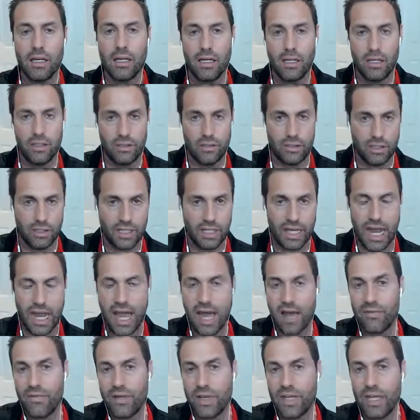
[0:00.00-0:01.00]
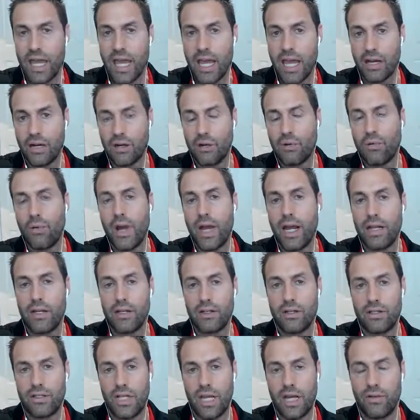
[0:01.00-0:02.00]
to navigate our way to
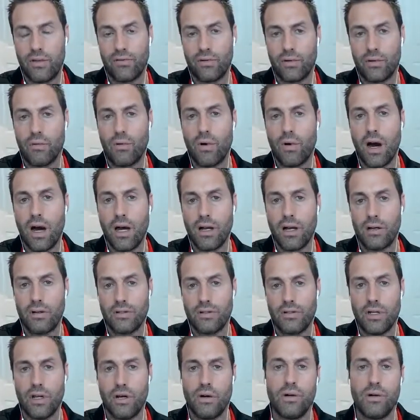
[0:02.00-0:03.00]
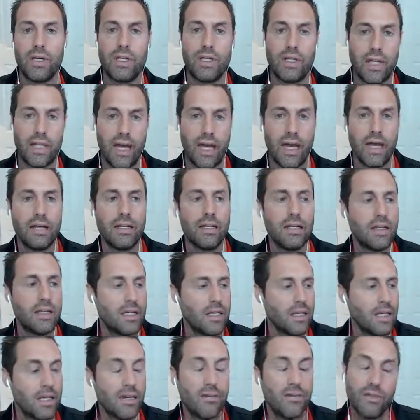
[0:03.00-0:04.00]
safer waters, knowing that
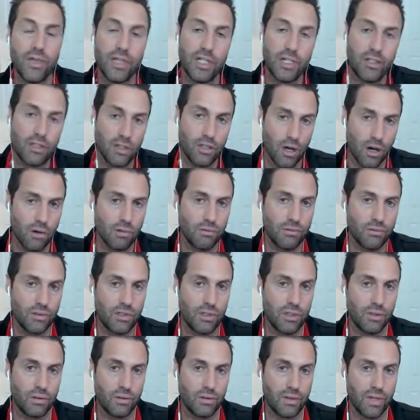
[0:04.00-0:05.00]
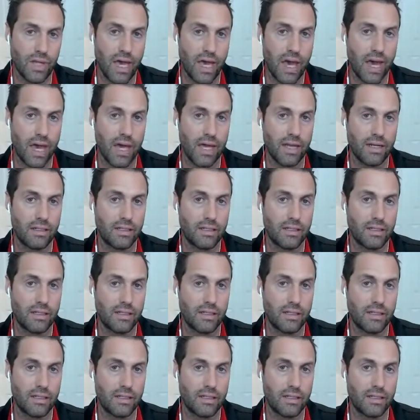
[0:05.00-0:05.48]
if we don't do that,